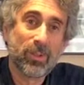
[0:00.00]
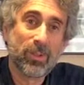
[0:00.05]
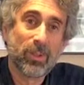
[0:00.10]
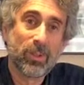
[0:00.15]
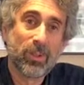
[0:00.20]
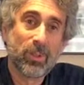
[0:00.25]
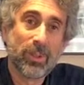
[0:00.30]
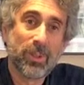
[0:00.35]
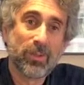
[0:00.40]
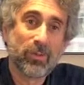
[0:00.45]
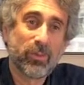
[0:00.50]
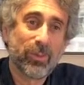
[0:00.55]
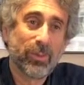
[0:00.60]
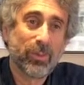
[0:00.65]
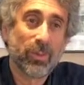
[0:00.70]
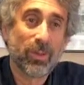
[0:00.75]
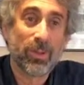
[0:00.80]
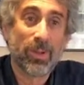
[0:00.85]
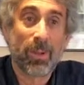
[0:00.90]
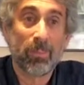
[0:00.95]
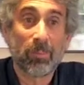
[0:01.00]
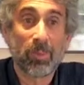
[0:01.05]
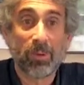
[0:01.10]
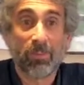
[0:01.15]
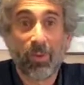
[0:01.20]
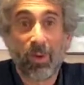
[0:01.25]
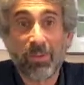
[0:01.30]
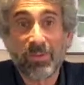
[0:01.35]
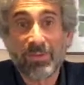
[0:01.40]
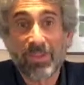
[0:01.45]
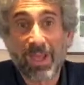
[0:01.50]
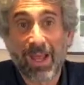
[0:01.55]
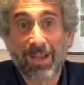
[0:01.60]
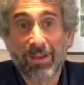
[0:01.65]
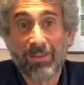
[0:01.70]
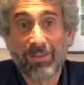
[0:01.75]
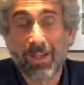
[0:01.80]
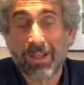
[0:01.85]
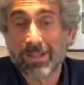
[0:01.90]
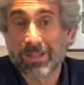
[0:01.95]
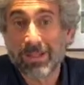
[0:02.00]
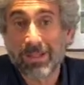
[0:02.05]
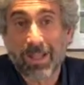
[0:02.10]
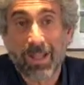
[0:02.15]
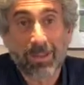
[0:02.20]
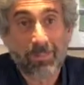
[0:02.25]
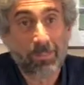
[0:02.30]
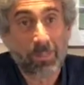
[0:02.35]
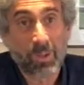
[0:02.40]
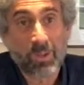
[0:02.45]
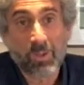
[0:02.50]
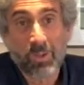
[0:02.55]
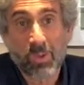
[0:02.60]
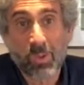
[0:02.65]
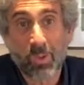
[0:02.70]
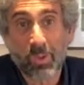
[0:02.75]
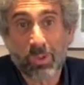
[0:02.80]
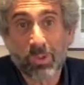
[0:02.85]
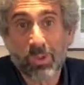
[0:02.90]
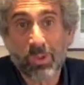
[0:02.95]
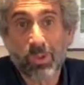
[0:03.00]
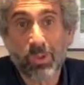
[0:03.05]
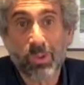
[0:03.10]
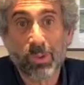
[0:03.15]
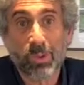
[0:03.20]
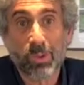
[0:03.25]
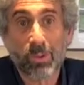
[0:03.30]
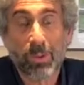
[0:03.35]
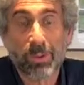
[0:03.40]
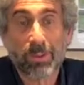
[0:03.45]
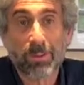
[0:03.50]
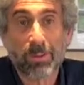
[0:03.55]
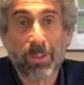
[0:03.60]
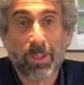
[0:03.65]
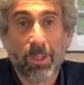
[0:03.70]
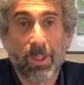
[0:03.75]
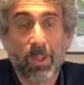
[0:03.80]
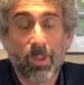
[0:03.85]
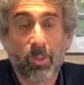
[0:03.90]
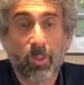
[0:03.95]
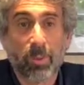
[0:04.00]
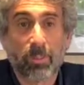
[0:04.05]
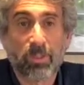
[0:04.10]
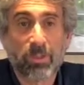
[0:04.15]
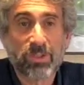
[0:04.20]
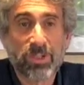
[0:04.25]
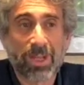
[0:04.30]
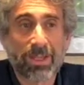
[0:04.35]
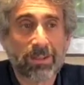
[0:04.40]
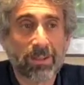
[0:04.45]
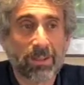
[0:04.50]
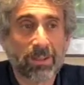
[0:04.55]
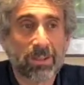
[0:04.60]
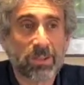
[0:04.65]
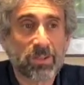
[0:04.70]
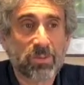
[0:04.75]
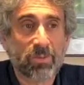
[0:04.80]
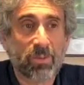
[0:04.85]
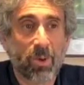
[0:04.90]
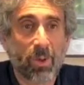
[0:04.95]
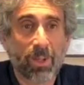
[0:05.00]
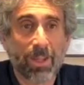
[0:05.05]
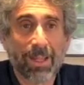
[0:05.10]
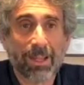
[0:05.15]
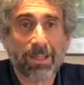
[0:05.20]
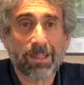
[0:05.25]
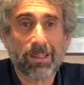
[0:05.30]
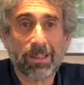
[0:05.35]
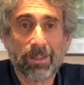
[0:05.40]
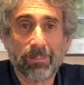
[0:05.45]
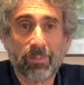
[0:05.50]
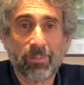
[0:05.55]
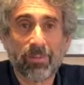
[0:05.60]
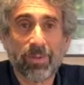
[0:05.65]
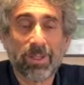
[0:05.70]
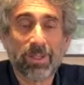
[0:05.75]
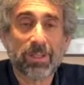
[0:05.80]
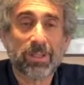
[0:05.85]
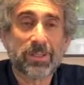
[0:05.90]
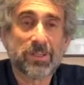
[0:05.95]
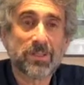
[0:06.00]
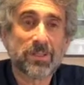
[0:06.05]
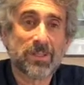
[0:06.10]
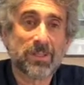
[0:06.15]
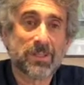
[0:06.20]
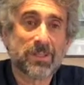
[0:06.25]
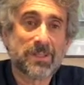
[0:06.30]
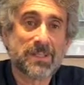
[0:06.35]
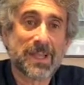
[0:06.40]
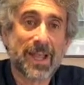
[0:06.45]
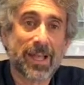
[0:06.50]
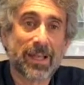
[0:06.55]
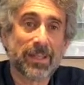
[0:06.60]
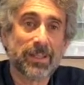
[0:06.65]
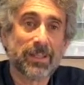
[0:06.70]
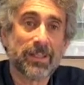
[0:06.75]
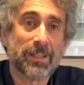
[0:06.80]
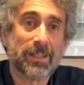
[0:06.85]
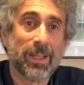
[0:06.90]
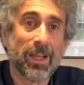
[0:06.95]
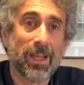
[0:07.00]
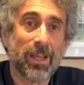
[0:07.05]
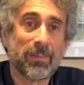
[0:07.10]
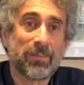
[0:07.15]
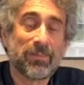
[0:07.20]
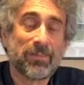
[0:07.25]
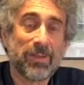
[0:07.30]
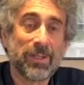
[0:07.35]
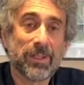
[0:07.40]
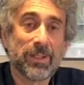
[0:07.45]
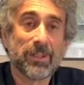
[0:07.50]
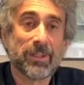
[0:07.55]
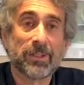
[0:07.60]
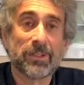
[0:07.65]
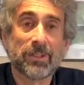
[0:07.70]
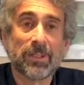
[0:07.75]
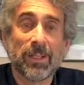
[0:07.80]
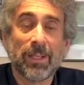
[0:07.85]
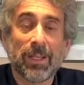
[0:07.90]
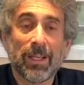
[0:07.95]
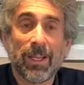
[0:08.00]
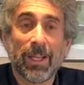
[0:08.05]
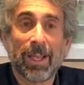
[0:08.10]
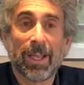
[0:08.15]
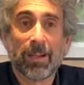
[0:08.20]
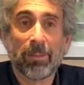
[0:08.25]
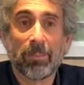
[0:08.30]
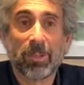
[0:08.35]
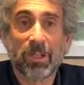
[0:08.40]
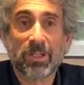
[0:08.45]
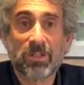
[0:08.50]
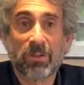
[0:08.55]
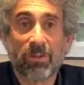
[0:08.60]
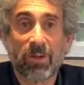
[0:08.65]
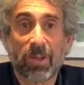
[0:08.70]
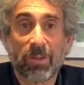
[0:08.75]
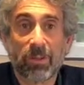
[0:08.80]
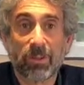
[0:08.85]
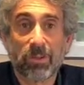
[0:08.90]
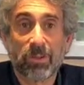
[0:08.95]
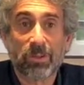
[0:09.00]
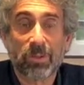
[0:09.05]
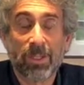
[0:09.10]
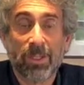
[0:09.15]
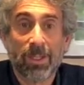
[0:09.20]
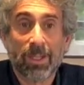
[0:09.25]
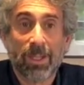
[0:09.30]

do is we do a number of off-site events like most stores do, and we're presenting this fall Annie Leibovitz and Sally Field and a bunch of others.